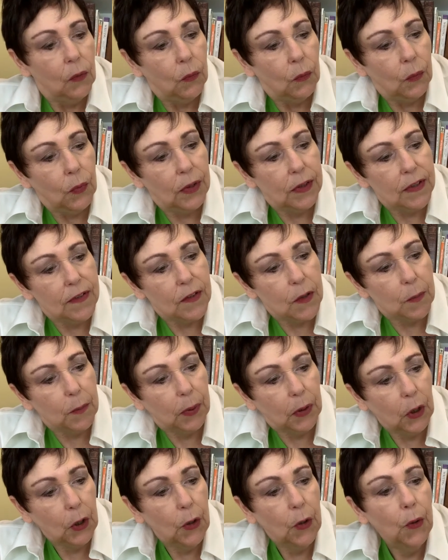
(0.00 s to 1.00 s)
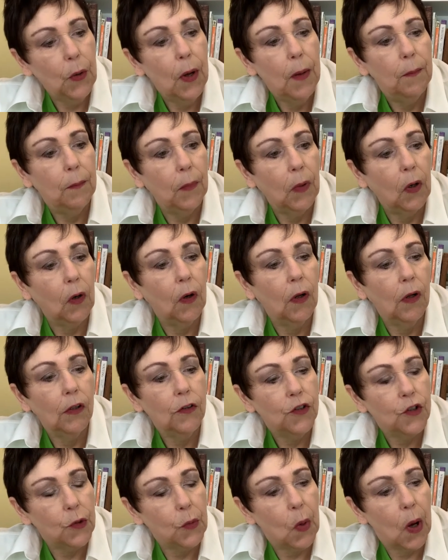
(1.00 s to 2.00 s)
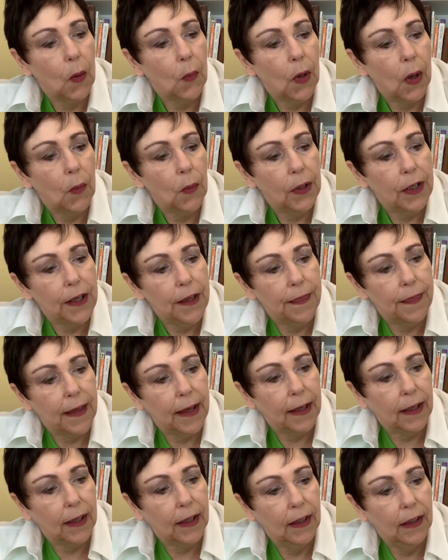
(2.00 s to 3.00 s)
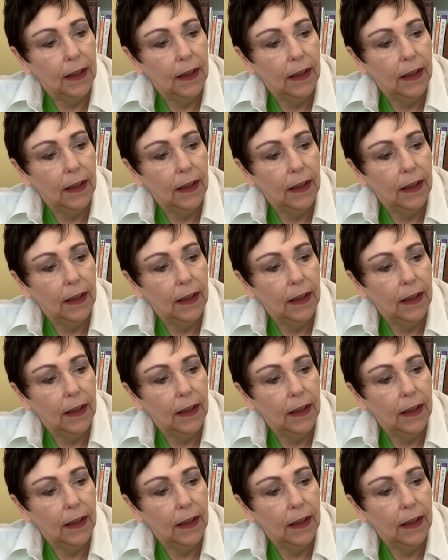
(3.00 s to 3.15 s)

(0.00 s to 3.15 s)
What is a blue Merle Chihuahua? What do you think?